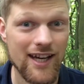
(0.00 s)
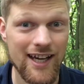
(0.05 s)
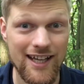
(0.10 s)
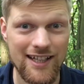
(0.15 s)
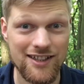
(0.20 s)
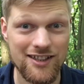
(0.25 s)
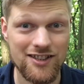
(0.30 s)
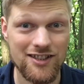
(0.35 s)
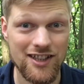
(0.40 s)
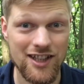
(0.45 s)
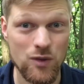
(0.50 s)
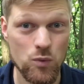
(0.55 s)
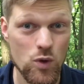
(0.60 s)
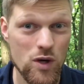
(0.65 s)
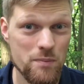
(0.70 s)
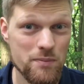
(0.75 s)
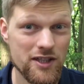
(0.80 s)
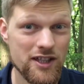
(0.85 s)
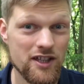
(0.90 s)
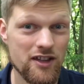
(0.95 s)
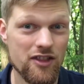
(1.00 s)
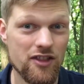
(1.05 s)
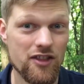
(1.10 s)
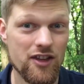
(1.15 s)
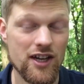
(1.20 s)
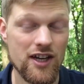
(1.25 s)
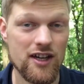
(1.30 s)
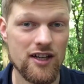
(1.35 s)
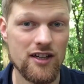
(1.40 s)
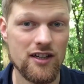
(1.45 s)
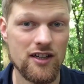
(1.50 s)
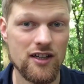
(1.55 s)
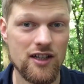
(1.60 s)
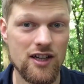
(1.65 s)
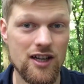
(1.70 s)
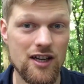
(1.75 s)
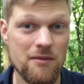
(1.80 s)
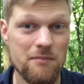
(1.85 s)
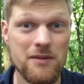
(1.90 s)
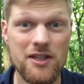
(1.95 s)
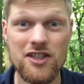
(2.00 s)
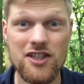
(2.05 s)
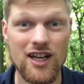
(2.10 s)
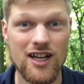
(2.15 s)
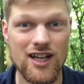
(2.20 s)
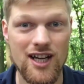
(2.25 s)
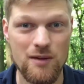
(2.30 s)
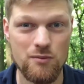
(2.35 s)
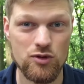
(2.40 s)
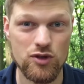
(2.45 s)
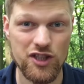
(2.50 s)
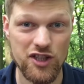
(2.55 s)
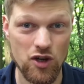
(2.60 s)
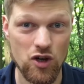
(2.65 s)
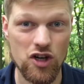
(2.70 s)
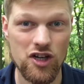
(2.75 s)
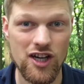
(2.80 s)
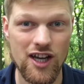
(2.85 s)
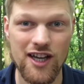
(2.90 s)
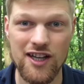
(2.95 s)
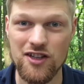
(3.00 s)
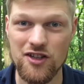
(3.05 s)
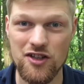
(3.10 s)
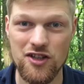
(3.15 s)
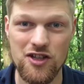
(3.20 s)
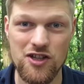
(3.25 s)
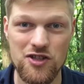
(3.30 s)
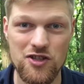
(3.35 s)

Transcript: it will be in their media library online,